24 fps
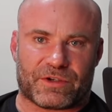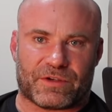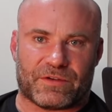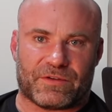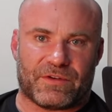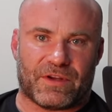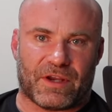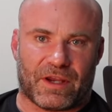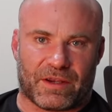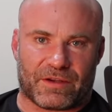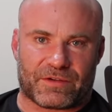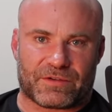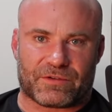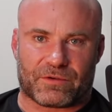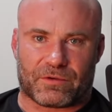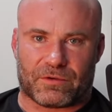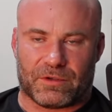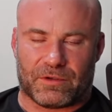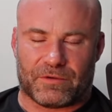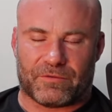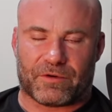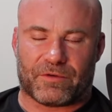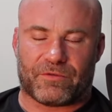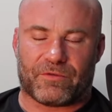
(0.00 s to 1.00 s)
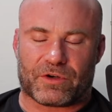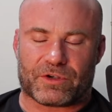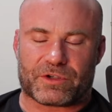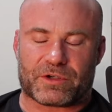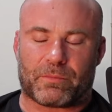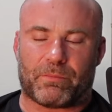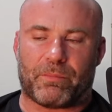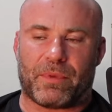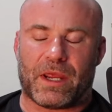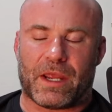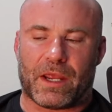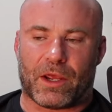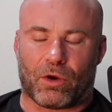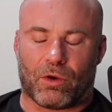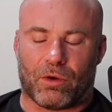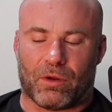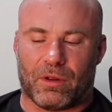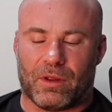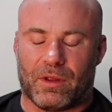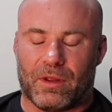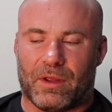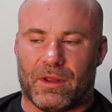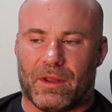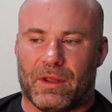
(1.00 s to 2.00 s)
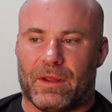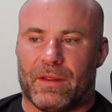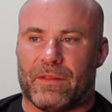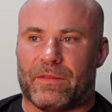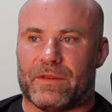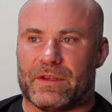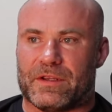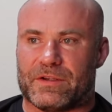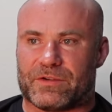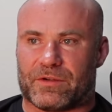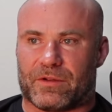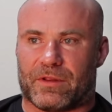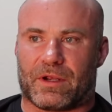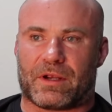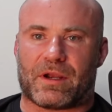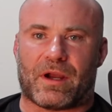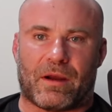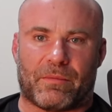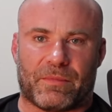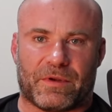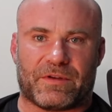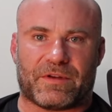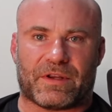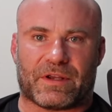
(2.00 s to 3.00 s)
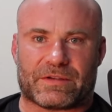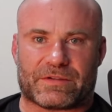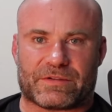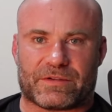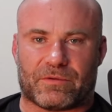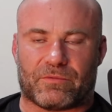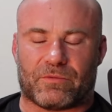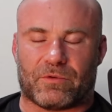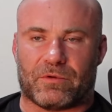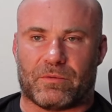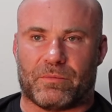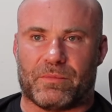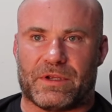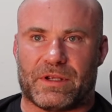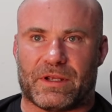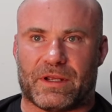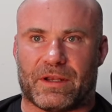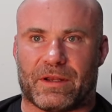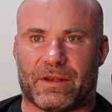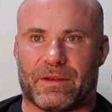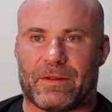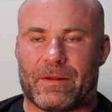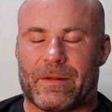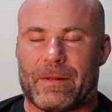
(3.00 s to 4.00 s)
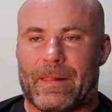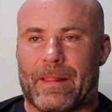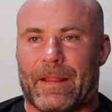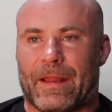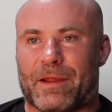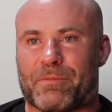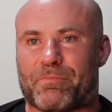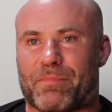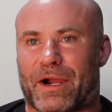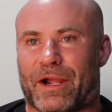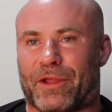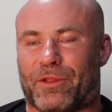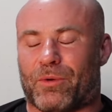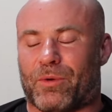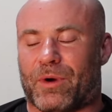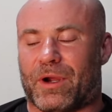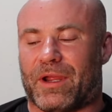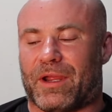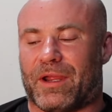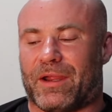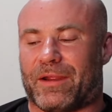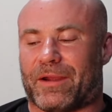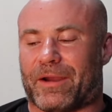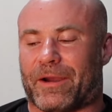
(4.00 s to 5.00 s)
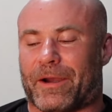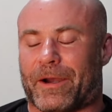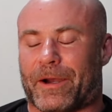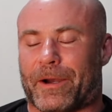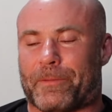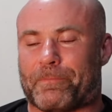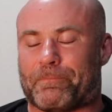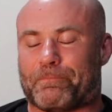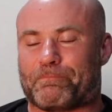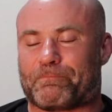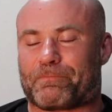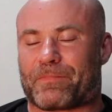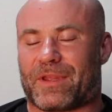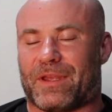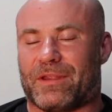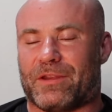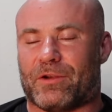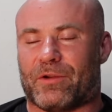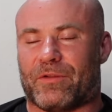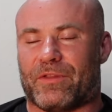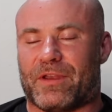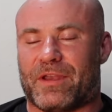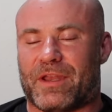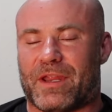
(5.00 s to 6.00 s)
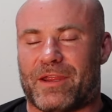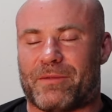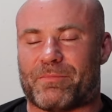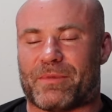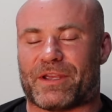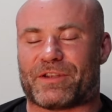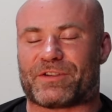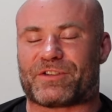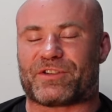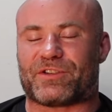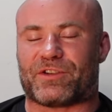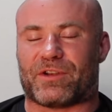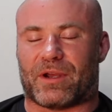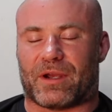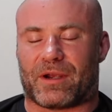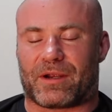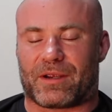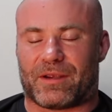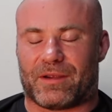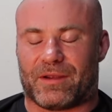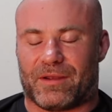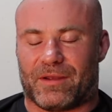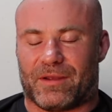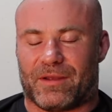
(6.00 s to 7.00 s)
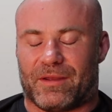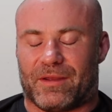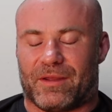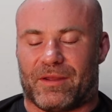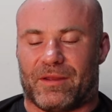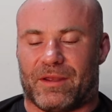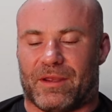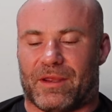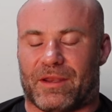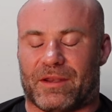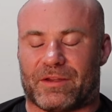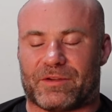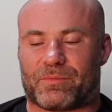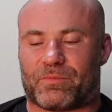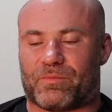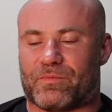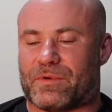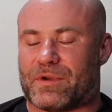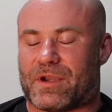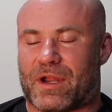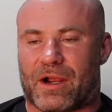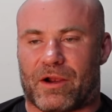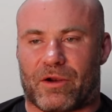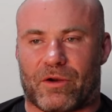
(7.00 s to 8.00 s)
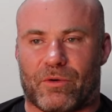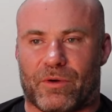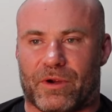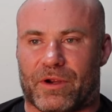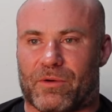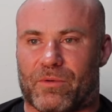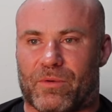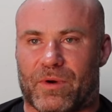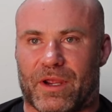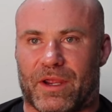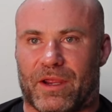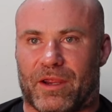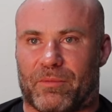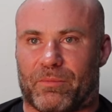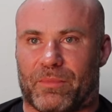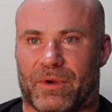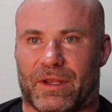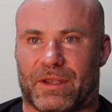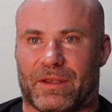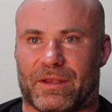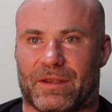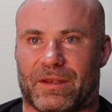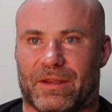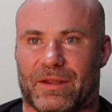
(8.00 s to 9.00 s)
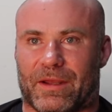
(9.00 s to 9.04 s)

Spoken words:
tests or liver function panel, these are the common tests that will be in it. And by the way, the name has stuck and it's not going away, but